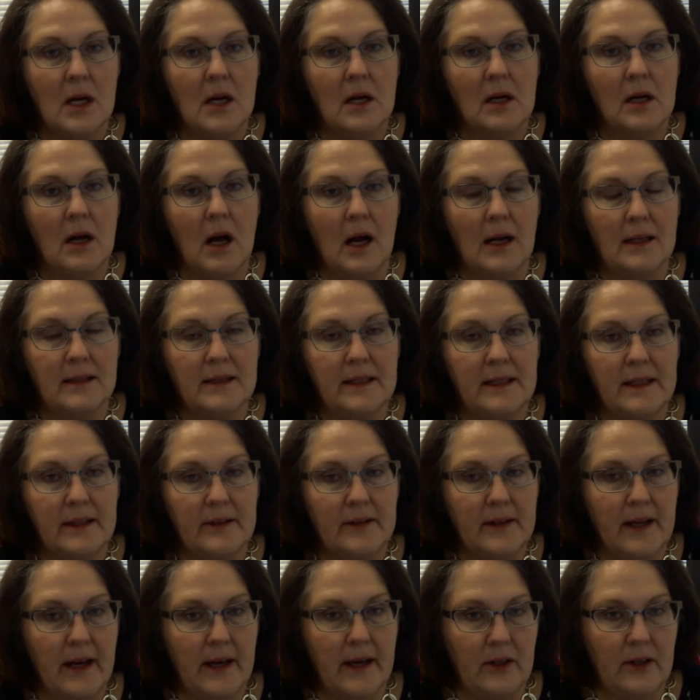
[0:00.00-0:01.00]

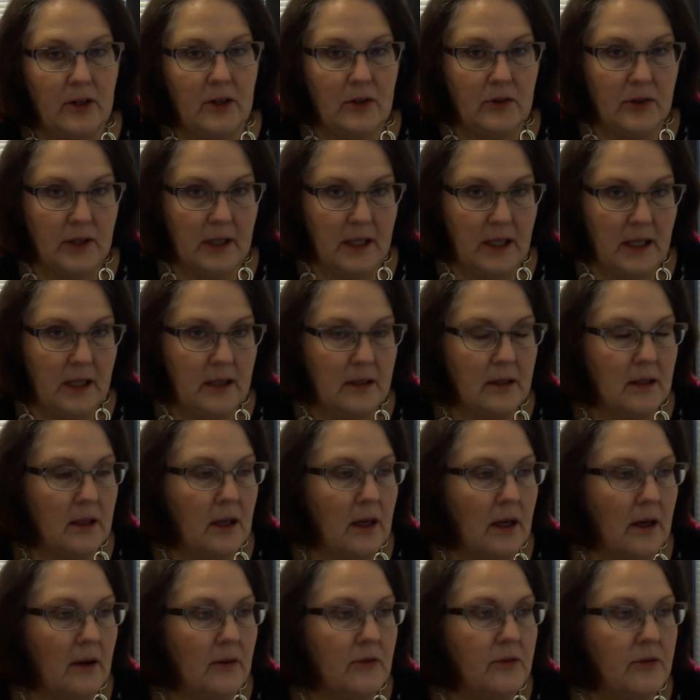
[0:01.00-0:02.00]
content that you need
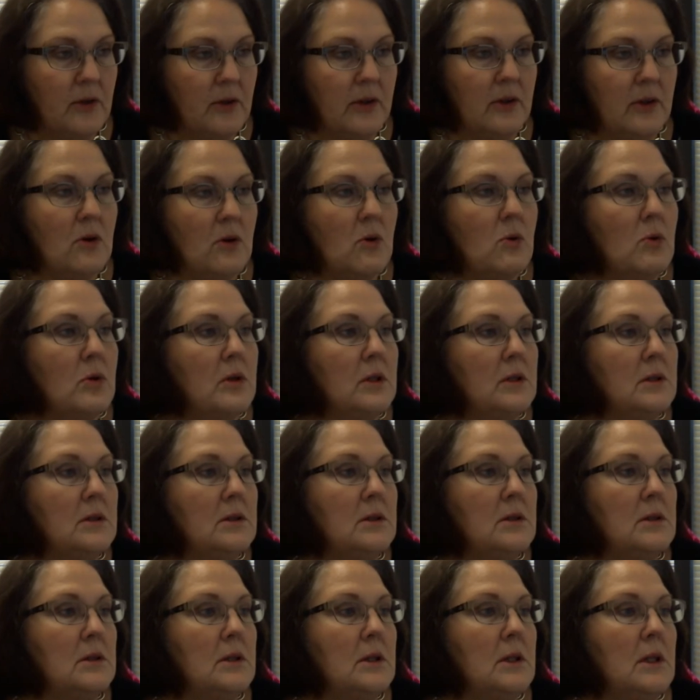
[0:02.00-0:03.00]
for the
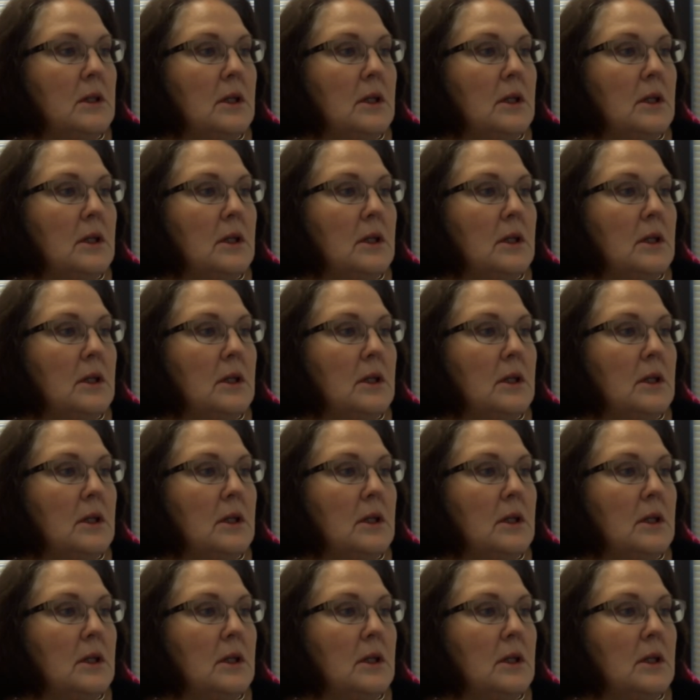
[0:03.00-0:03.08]
course.